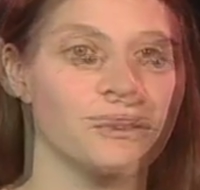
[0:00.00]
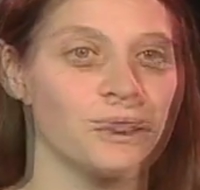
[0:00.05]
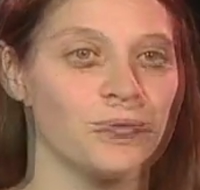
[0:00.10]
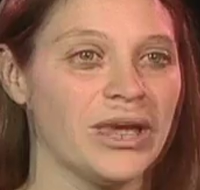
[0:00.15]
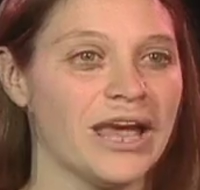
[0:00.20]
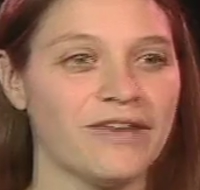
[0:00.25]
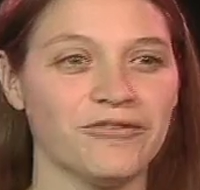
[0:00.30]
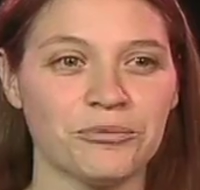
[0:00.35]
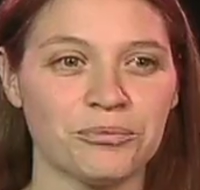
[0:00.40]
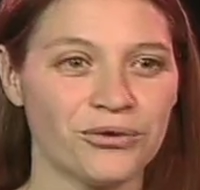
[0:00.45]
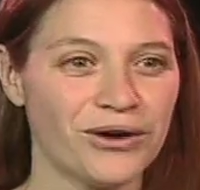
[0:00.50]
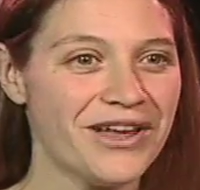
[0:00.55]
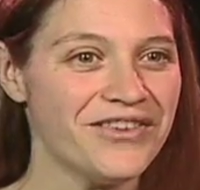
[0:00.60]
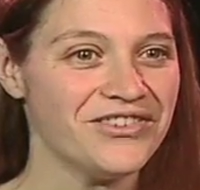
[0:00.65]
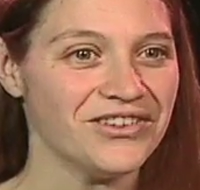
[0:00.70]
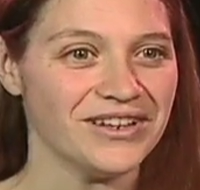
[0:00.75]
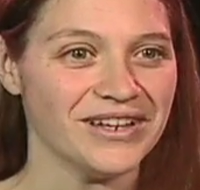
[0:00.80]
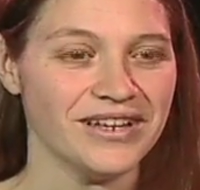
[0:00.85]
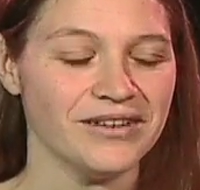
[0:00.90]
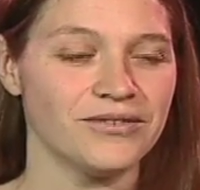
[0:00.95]
We have a
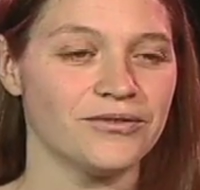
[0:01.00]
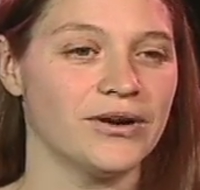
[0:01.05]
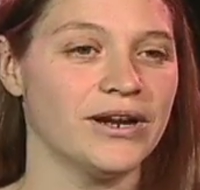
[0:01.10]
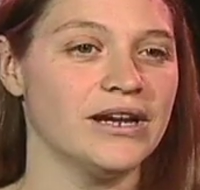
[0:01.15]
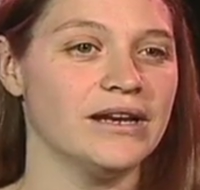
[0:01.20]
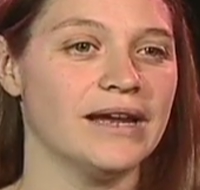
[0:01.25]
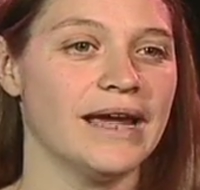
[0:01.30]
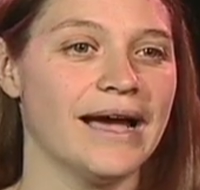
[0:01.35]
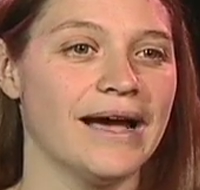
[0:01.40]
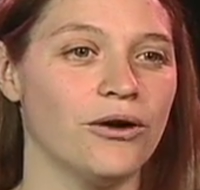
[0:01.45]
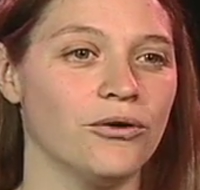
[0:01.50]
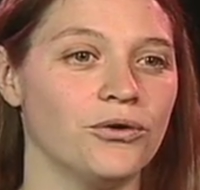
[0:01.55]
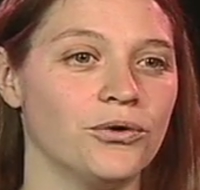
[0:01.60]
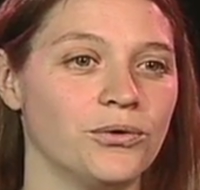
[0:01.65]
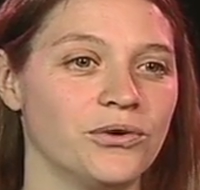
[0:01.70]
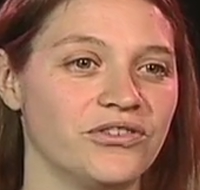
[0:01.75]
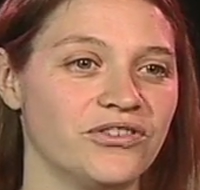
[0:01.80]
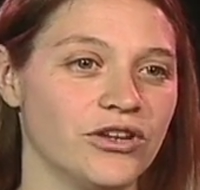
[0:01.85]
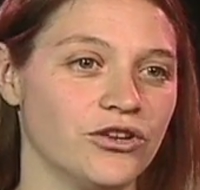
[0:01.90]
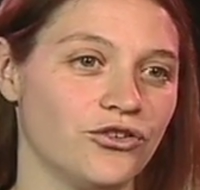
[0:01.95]
president right now who
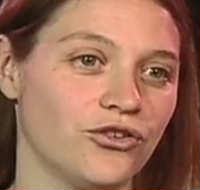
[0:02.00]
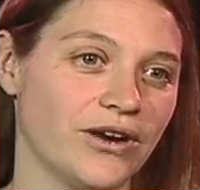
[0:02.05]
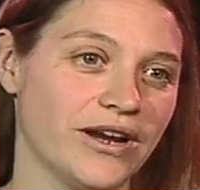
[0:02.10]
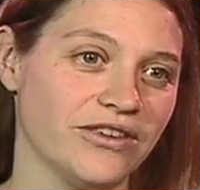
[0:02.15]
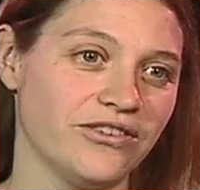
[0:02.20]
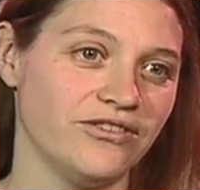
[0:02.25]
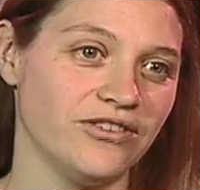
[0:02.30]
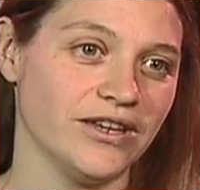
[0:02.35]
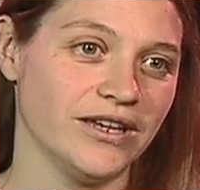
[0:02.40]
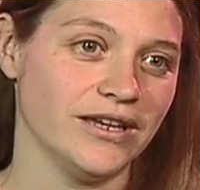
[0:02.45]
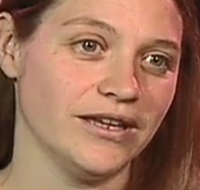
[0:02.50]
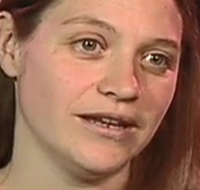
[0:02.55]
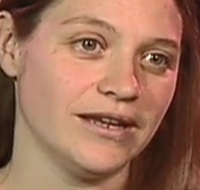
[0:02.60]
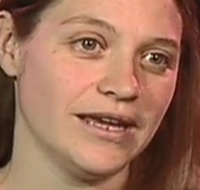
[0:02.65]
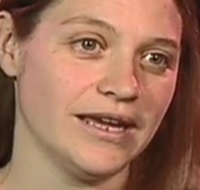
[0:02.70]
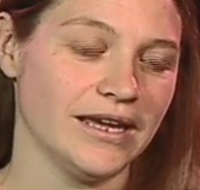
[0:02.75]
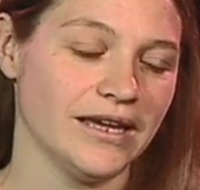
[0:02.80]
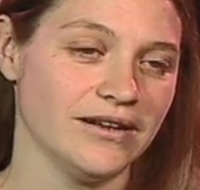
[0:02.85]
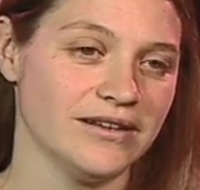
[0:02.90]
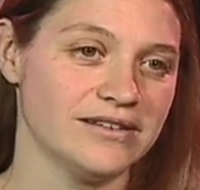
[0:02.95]
is interested
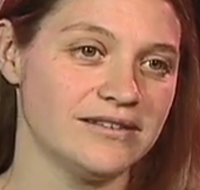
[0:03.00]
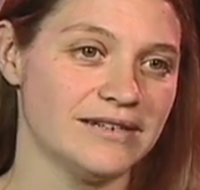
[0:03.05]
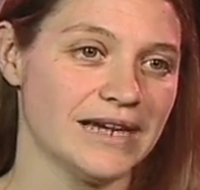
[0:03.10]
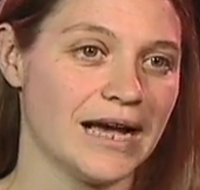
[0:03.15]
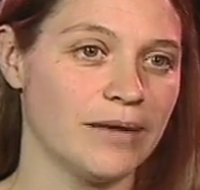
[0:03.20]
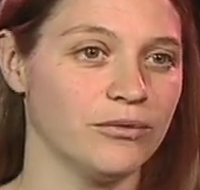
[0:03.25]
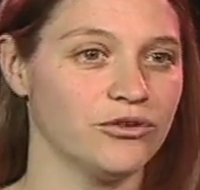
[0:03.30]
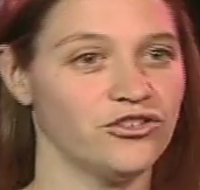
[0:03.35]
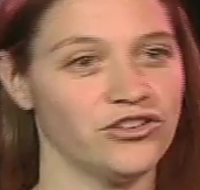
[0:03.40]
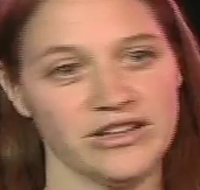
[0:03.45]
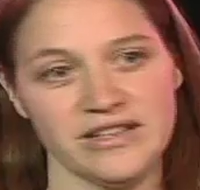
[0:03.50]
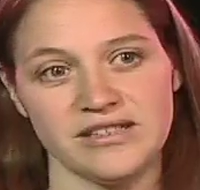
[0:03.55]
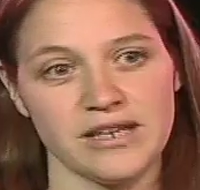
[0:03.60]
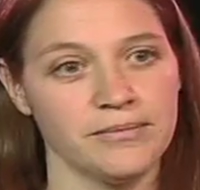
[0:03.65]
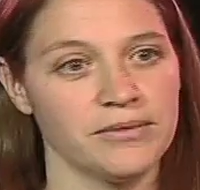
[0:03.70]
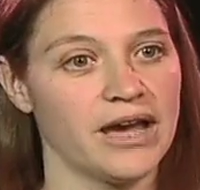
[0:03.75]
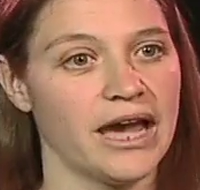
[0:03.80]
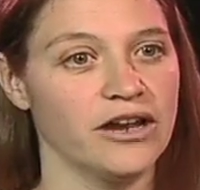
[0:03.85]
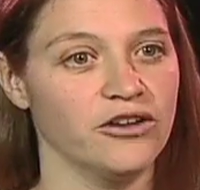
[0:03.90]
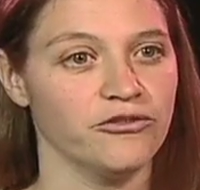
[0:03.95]
in establishing
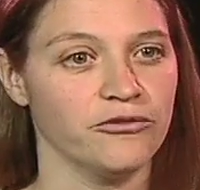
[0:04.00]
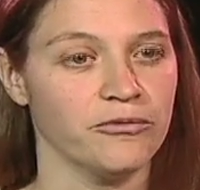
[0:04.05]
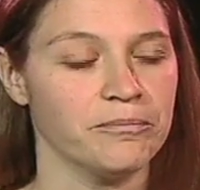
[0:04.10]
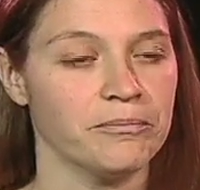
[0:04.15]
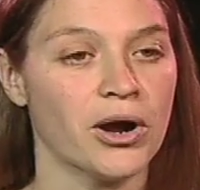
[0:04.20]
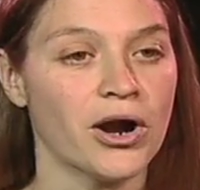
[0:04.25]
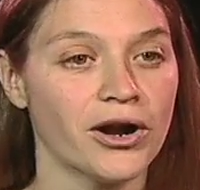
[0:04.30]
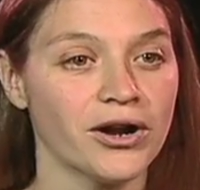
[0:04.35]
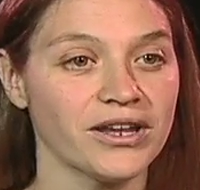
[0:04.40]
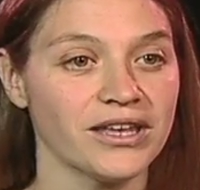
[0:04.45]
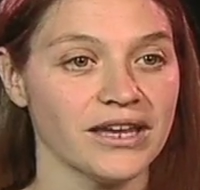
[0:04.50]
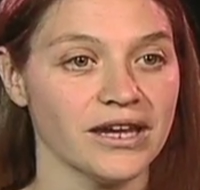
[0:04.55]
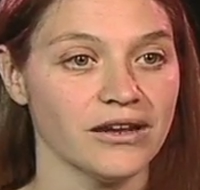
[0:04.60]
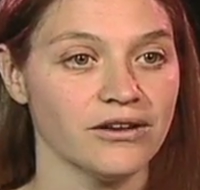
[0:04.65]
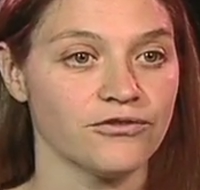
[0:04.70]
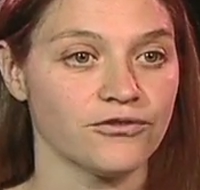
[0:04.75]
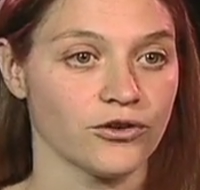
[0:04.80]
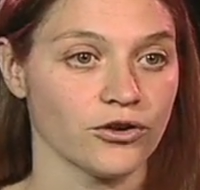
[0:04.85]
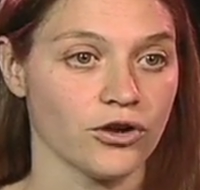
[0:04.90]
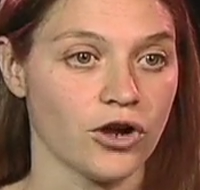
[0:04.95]
some kind of market
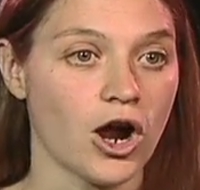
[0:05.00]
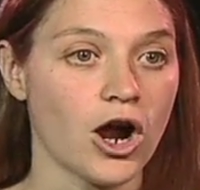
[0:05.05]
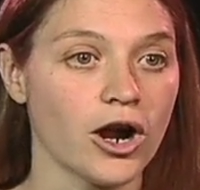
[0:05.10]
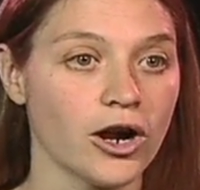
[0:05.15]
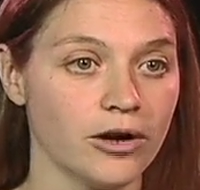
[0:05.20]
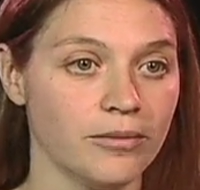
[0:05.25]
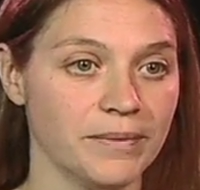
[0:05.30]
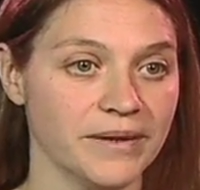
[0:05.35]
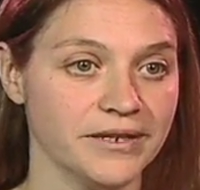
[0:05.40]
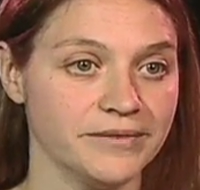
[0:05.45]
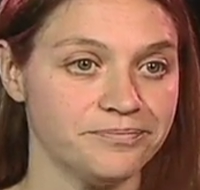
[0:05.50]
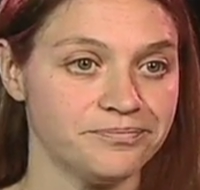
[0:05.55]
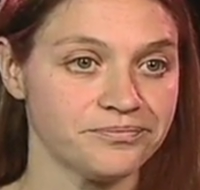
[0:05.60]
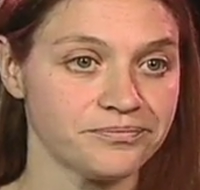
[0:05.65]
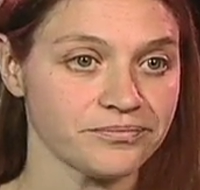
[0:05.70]
for carbon,